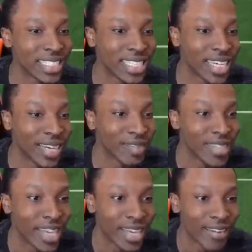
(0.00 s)
You know what I'm
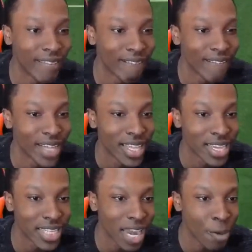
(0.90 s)
saying?
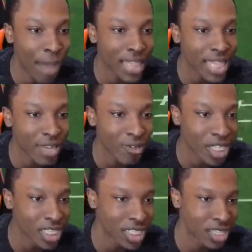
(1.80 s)
Because I don't. I like
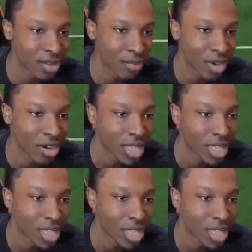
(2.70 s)
rushing of the ball.